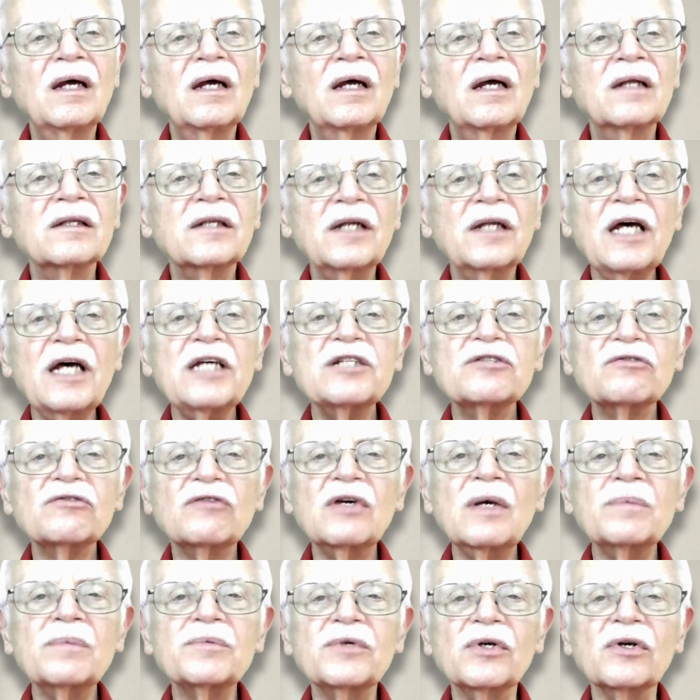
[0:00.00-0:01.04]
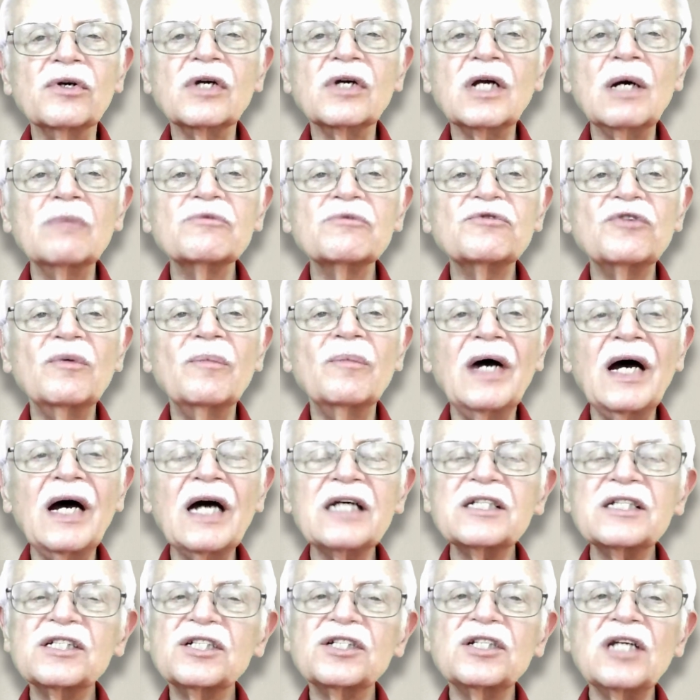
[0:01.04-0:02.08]
Today's scripture comes from
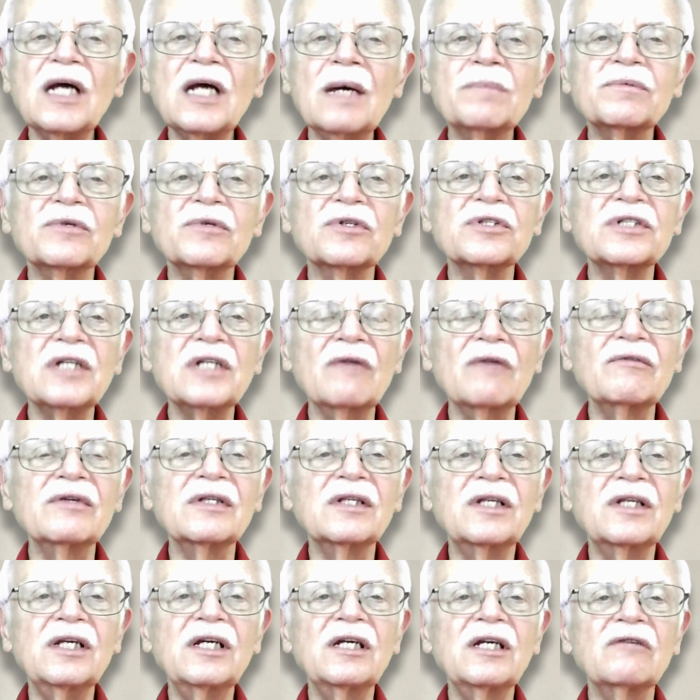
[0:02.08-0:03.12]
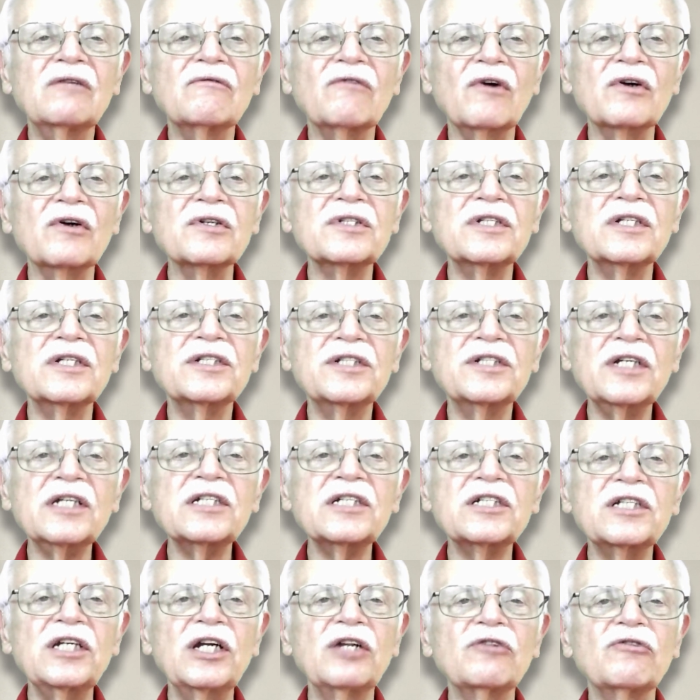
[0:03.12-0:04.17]
Acts chapter 17, verses
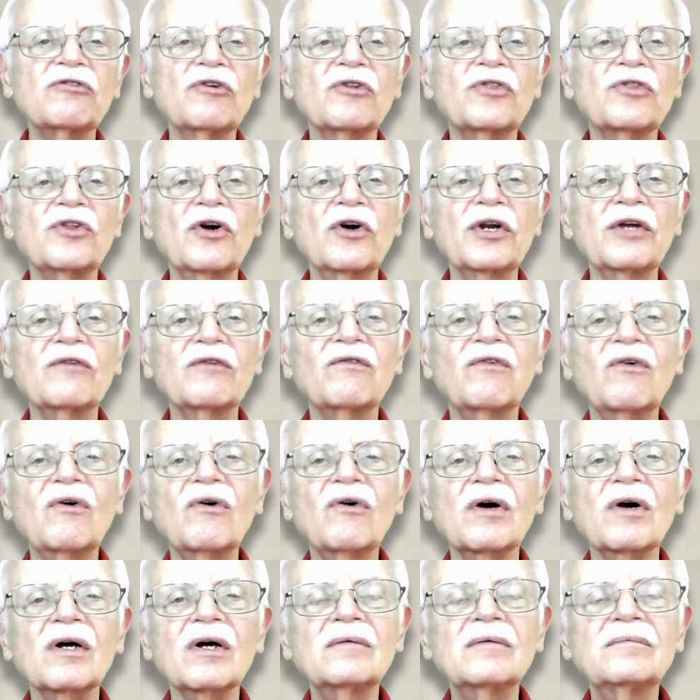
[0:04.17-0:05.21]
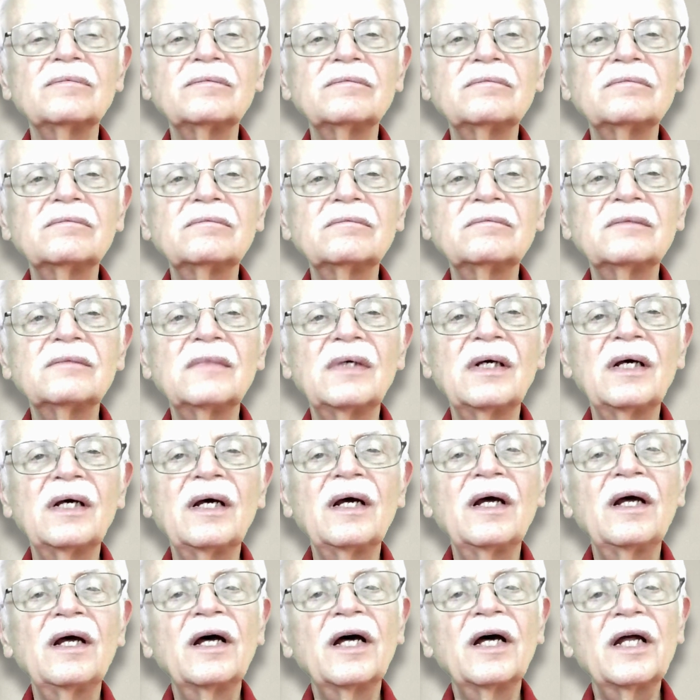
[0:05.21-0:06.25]
16 through 34.
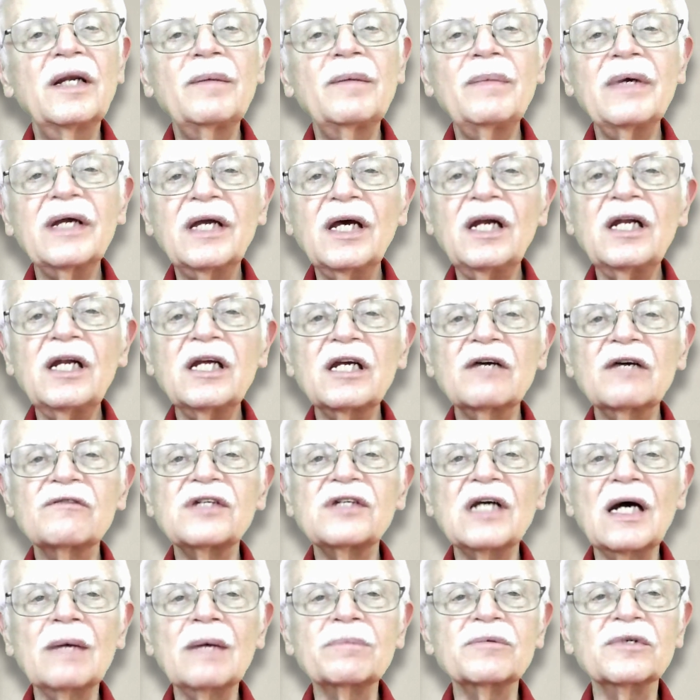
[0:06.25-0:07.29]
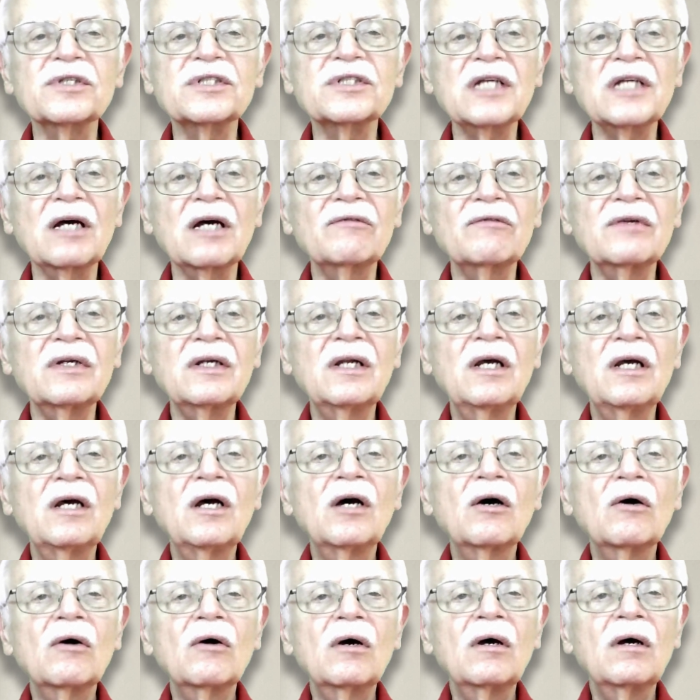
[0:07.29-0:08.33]
In the beginning of chapter 7,
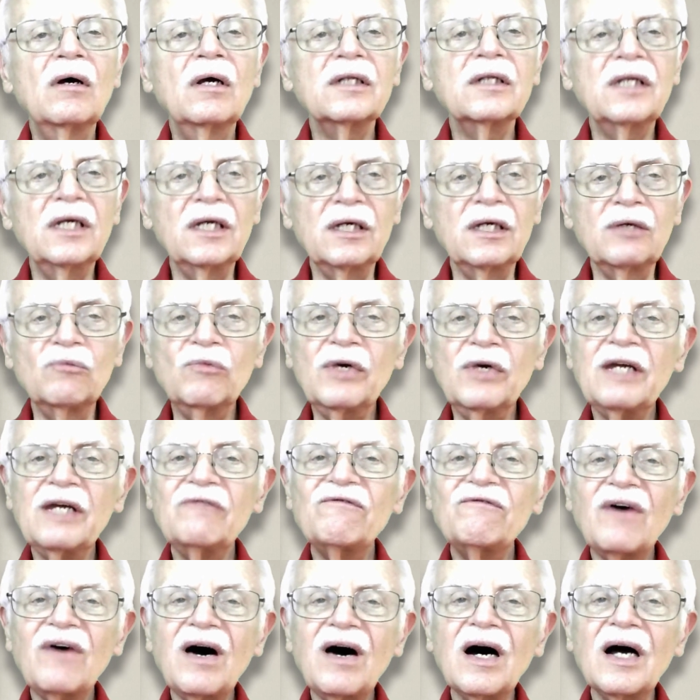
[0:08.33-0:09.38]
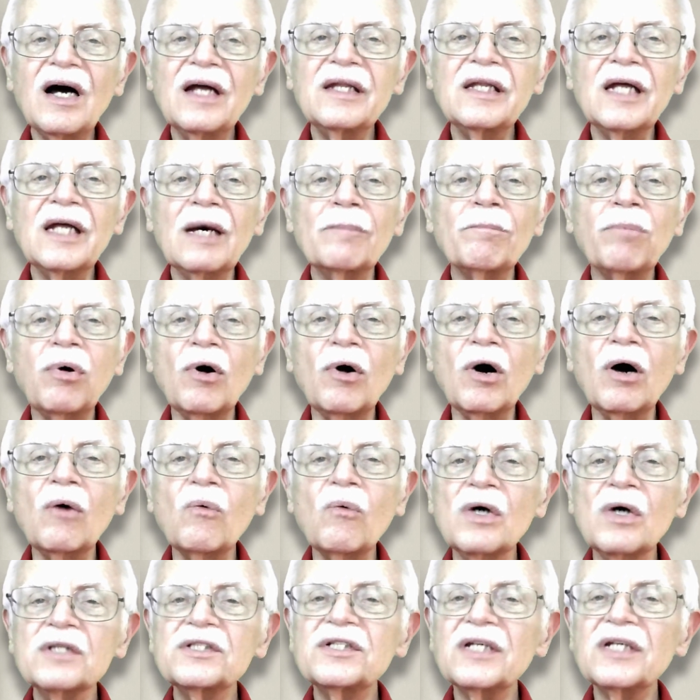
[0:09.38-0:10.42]
we find that Paul
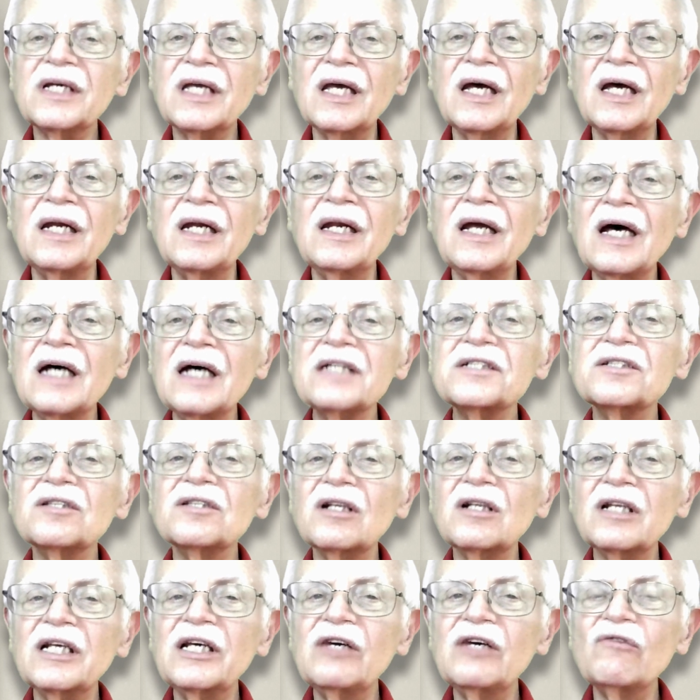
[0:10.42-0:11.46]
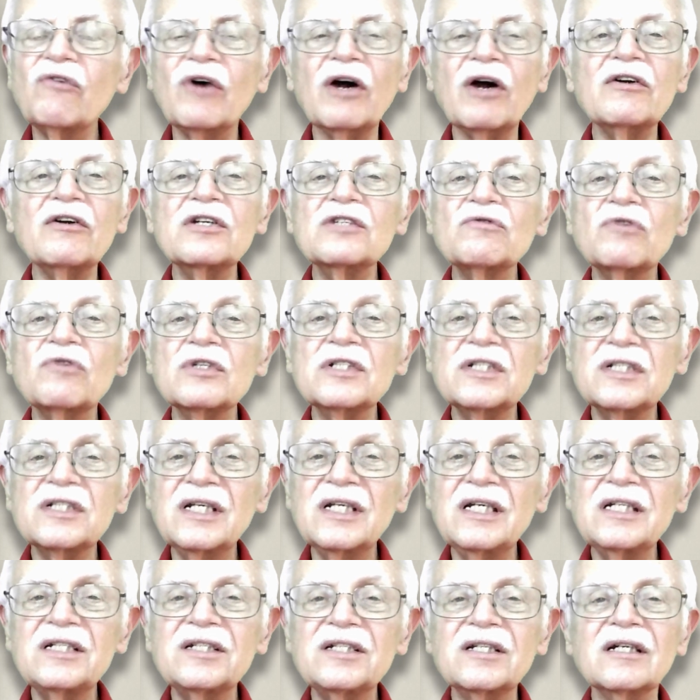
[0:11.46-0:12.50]
once again has to leave where he was
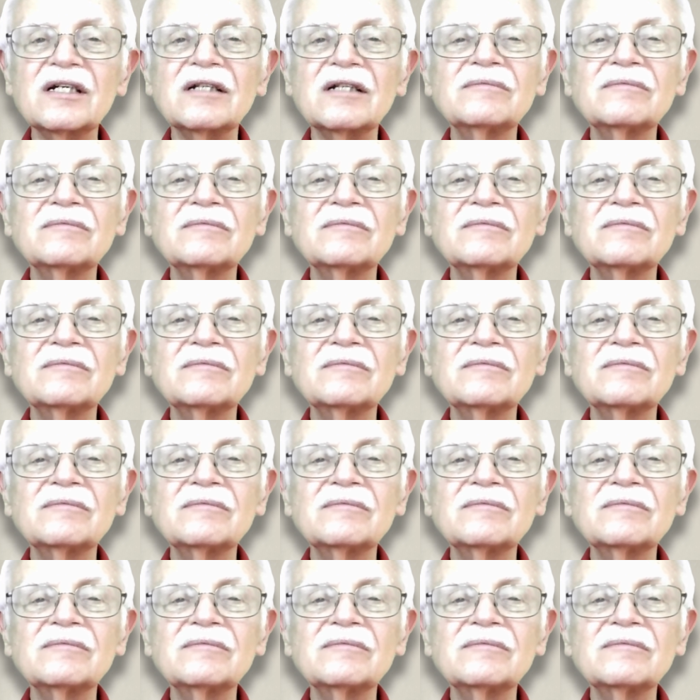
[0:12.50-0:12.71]
teaching,